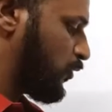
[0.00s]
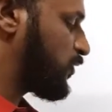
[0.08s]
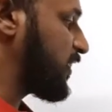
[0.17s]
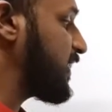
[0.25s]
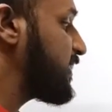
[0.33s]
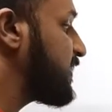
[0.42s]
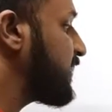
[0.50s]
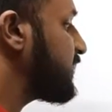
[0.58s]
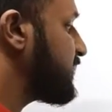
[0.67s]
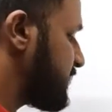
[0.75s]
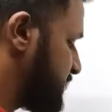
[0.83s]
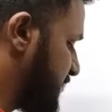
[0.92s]
when I
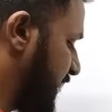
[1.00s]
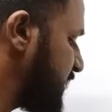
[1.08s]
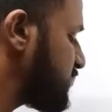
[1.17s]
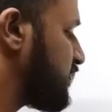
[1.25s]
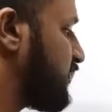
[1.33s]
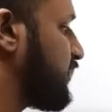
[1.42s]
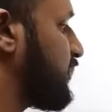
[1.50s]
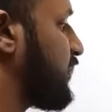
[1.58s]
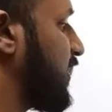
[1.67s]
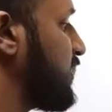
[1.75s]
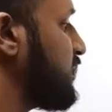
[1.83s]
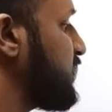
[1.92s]
heat this gas,
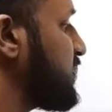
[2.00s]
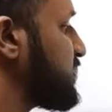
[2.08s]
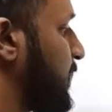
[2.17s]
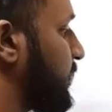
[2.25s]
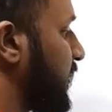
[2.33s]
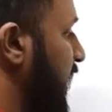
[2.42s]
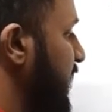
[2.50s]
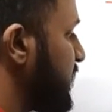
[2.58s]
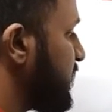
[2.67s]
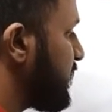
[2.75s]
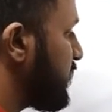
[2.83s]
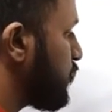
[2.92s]
when we supply
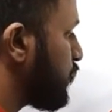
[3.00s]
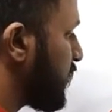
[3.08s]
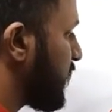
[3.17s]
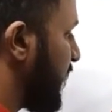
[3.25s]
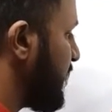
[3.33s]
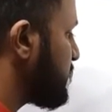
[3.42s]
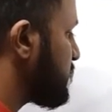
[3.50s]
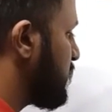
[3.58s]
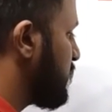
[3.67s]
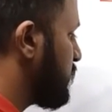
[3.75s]
heat to the gas